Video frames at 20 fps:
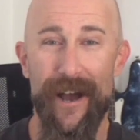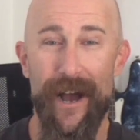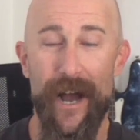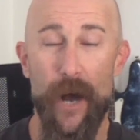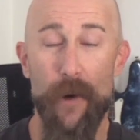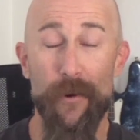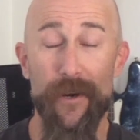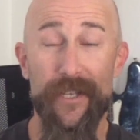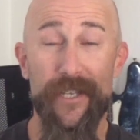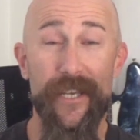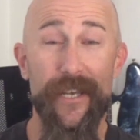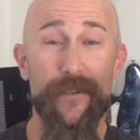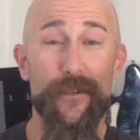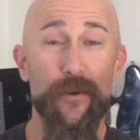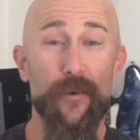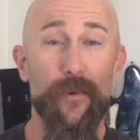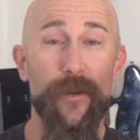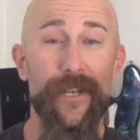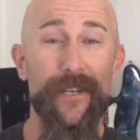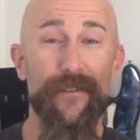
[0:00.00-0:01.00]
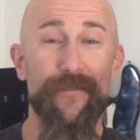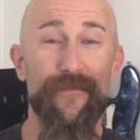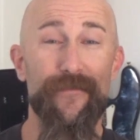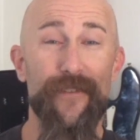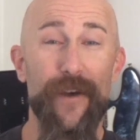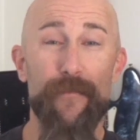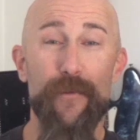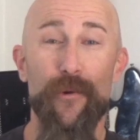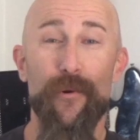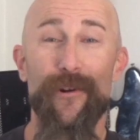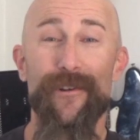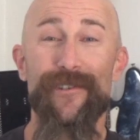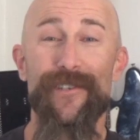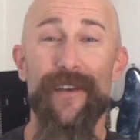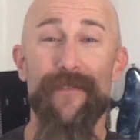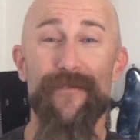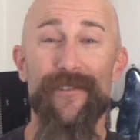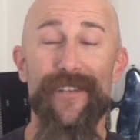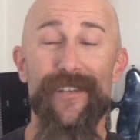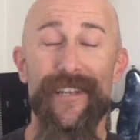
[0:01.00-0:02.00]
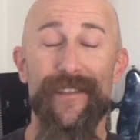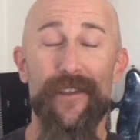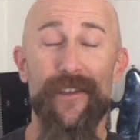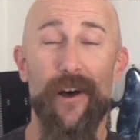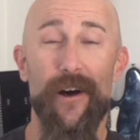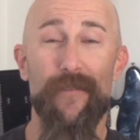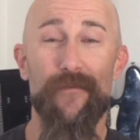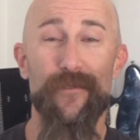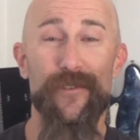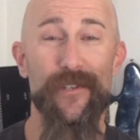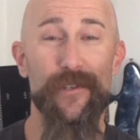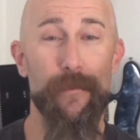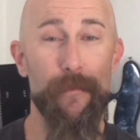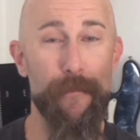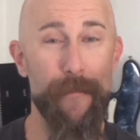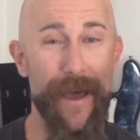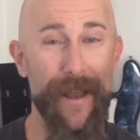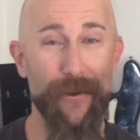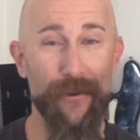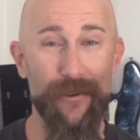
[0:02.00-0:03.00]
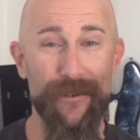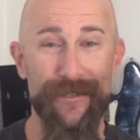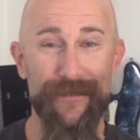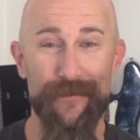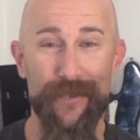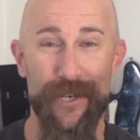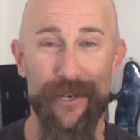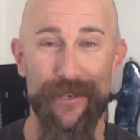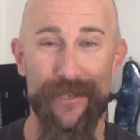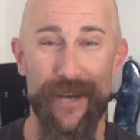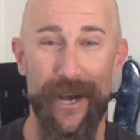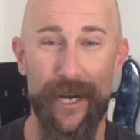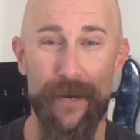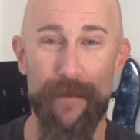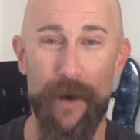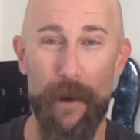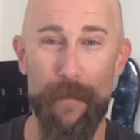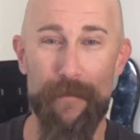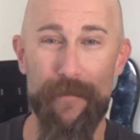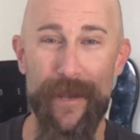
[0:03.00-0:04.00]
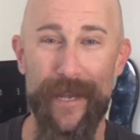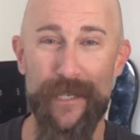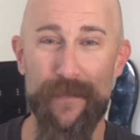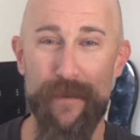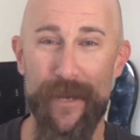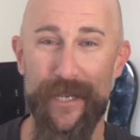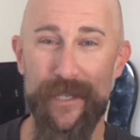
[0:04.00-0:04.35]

I want to kick the week of February 17th off with some metal. We're going to talk about Pigs in